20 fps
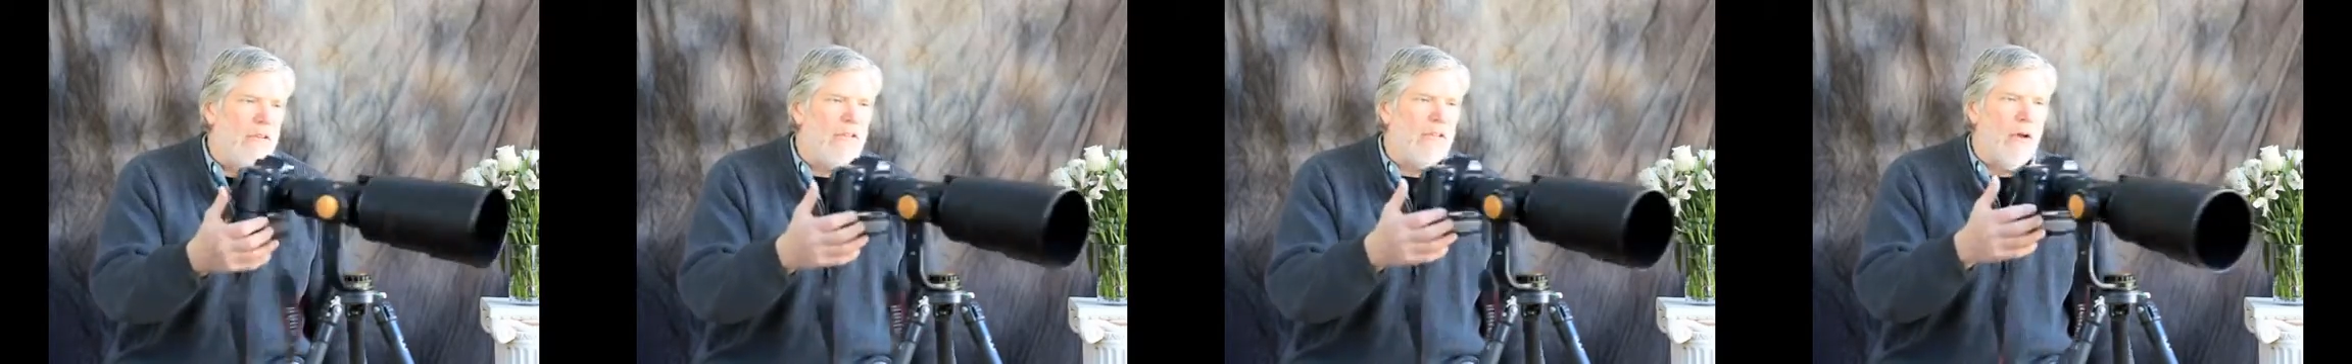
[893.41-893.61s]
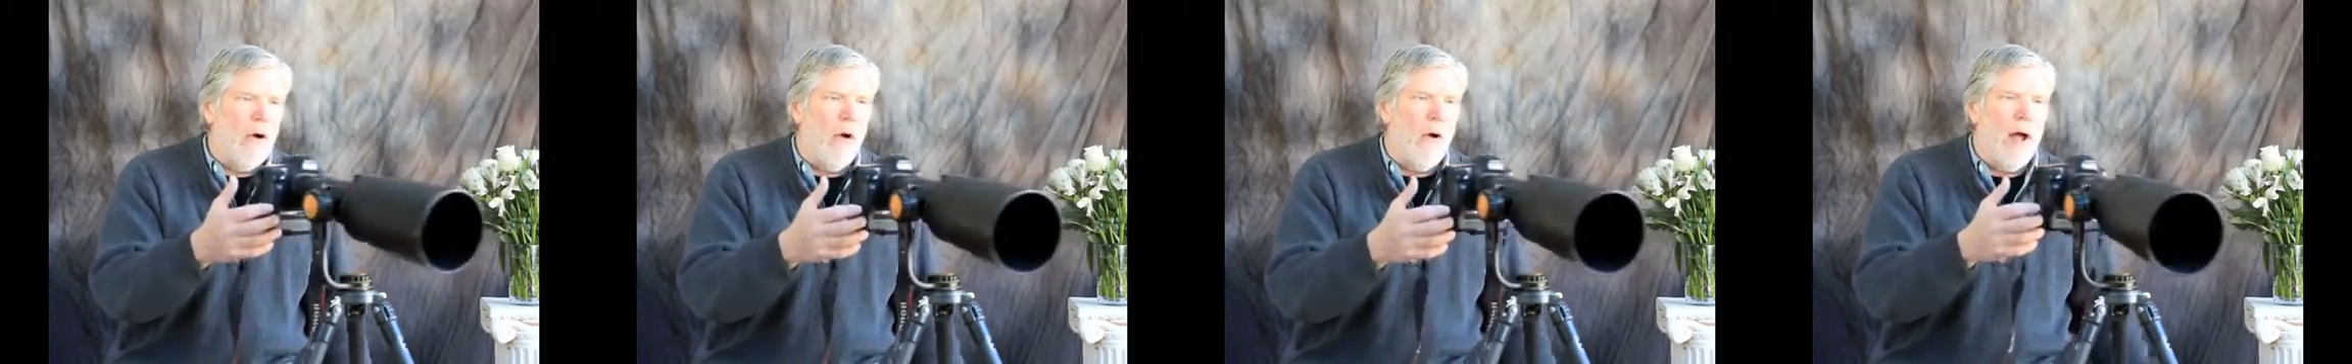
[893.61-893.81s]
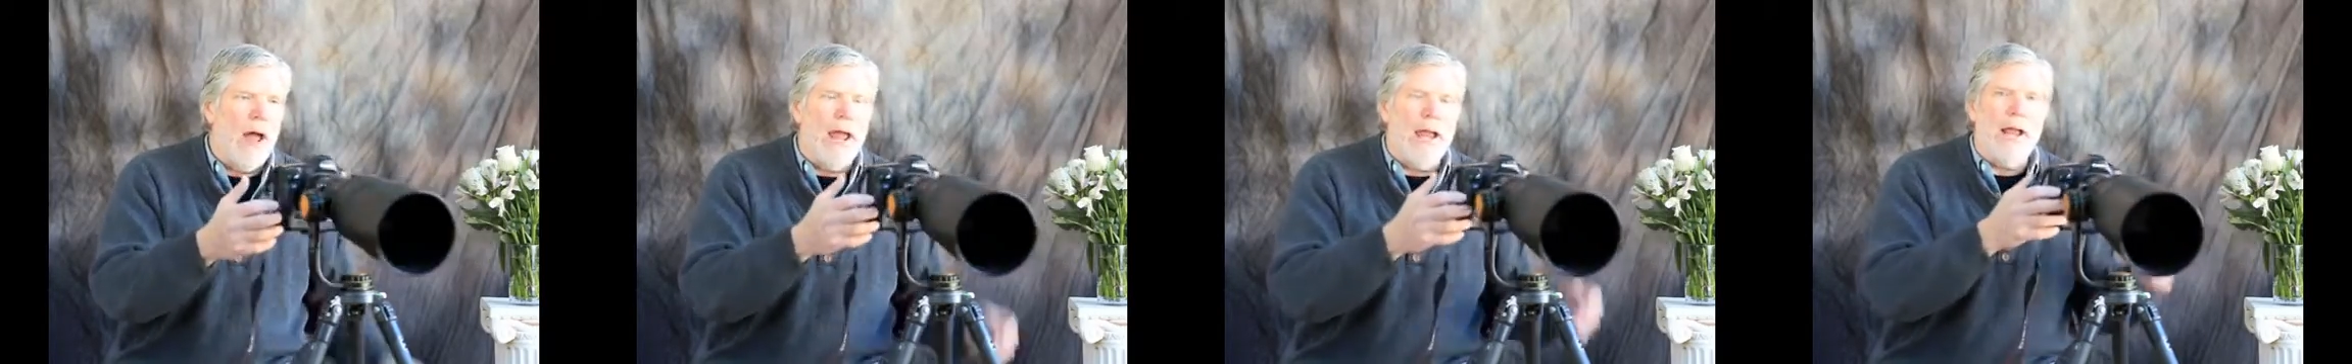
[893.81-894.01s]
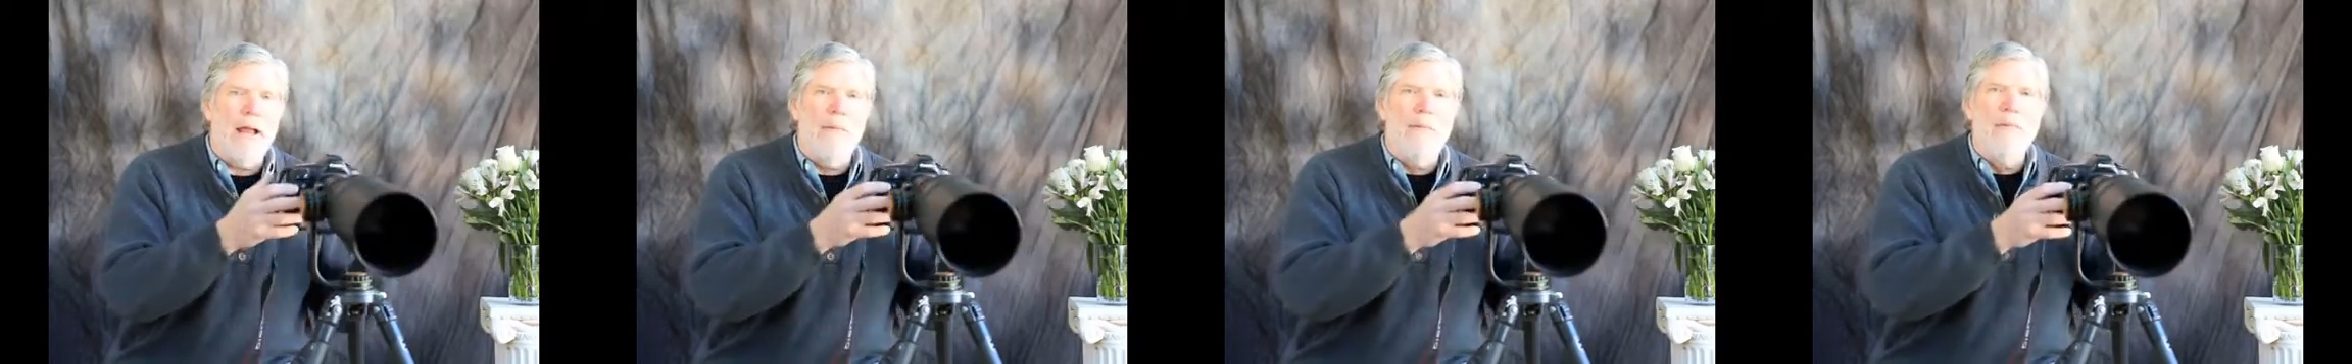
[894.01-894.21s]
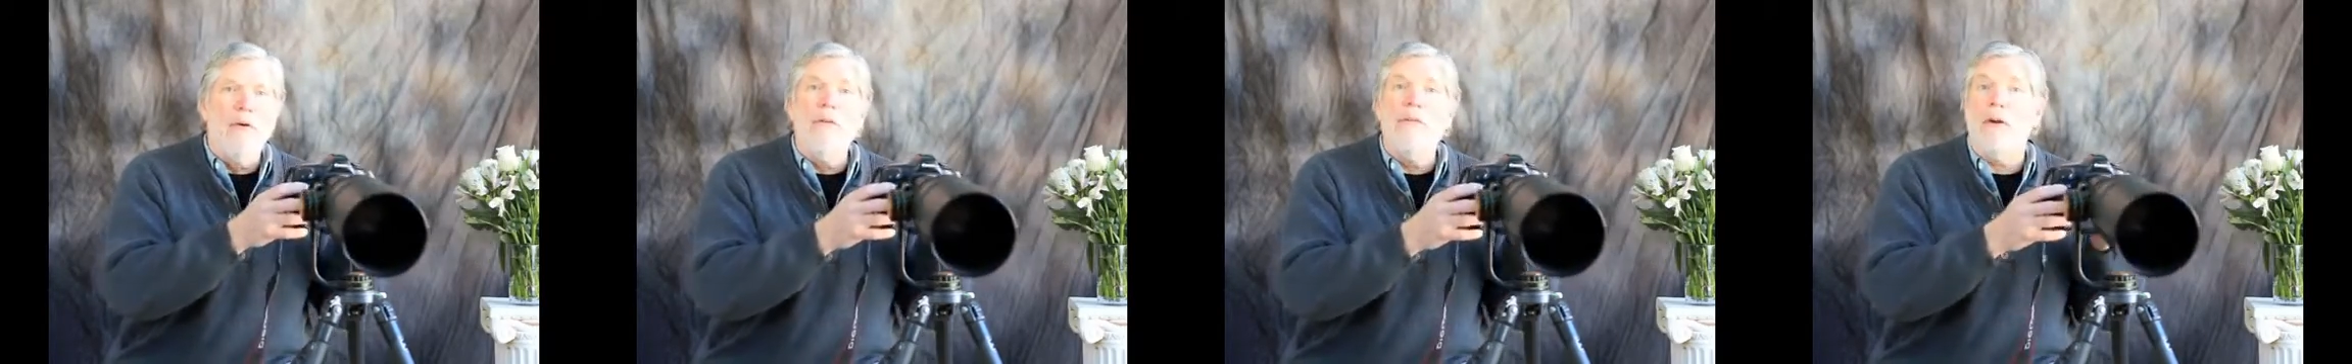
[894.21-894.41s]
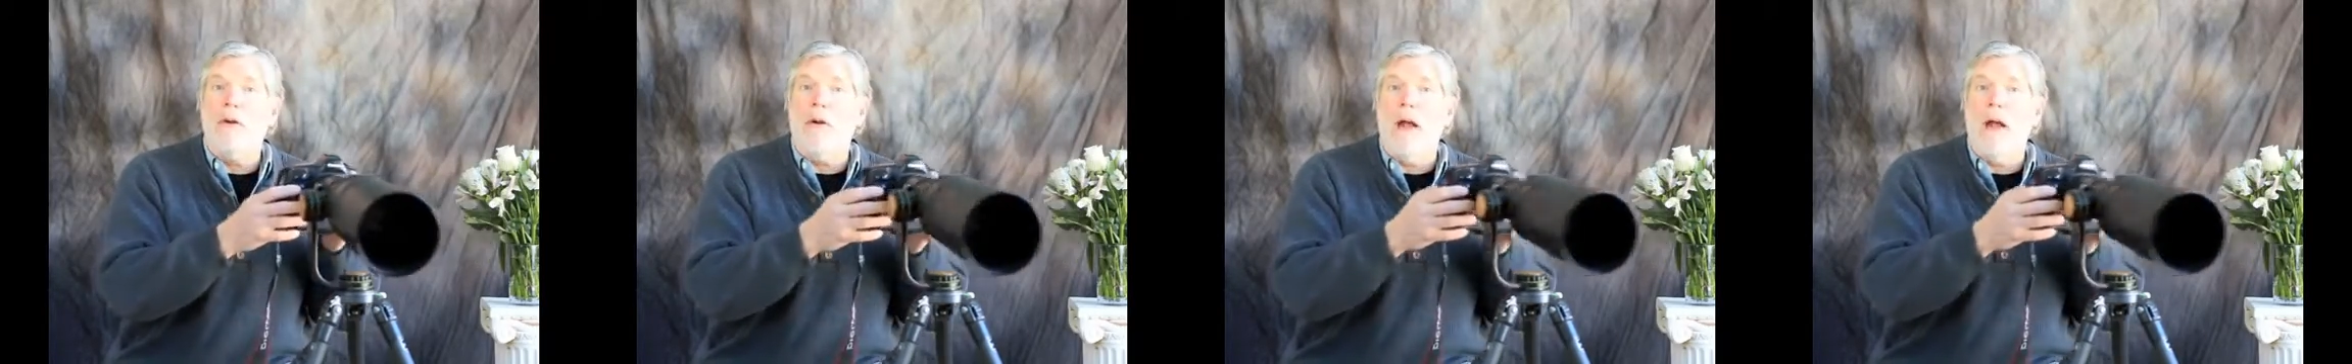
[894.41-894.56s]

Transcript: so I can move it